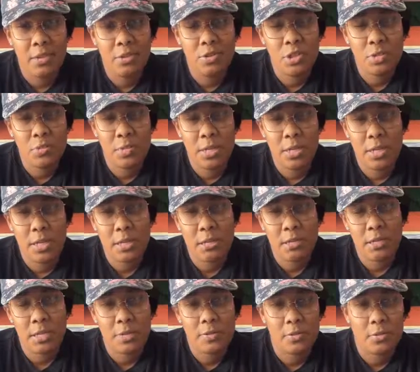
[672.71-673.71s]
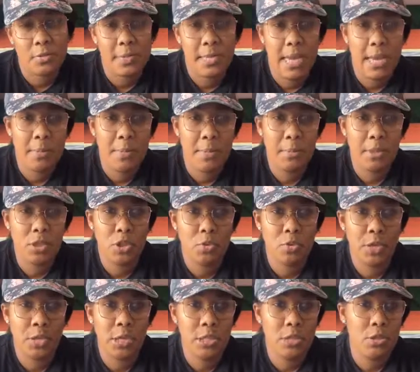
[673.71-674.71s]
You just want to give yourself some time in
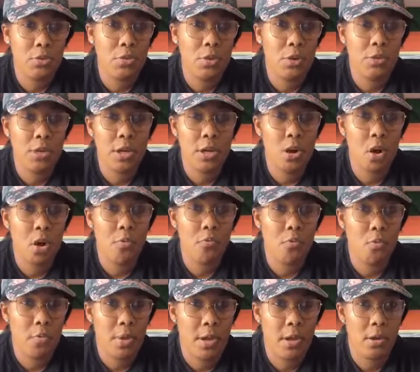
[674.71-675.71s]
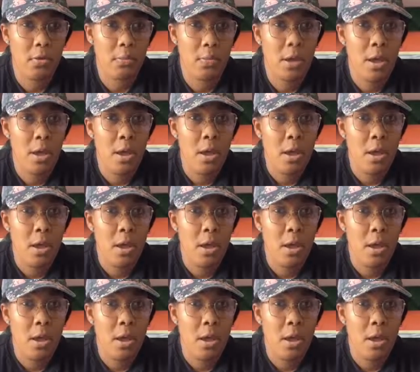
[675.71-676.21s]
between so you don't get overwhelmed.